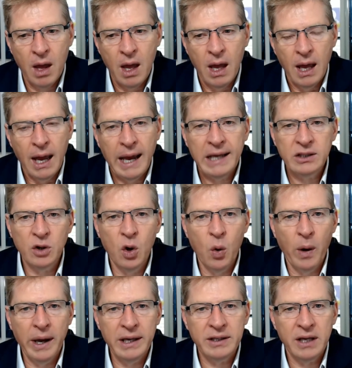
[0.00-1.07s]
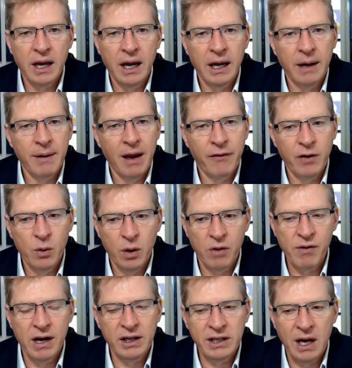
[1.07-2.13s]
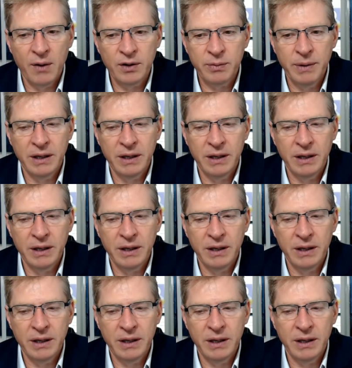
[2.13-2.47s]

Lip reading: As always, if you want to reach out to me,